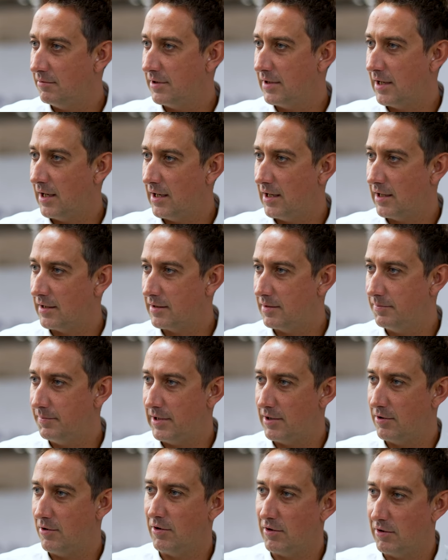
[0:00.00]
when that had to
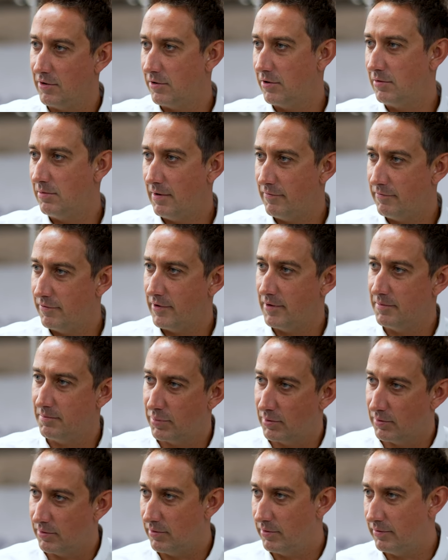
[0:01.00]
be got onto every
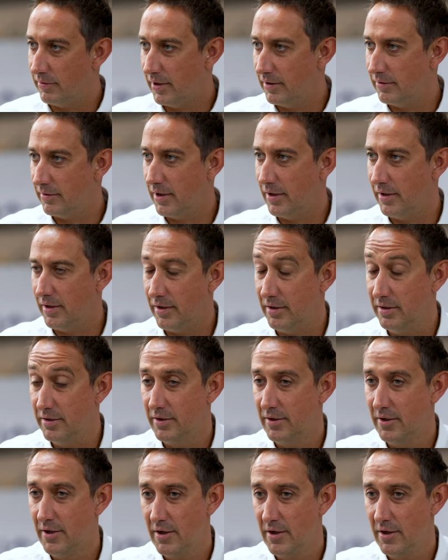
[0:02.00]
employer out there.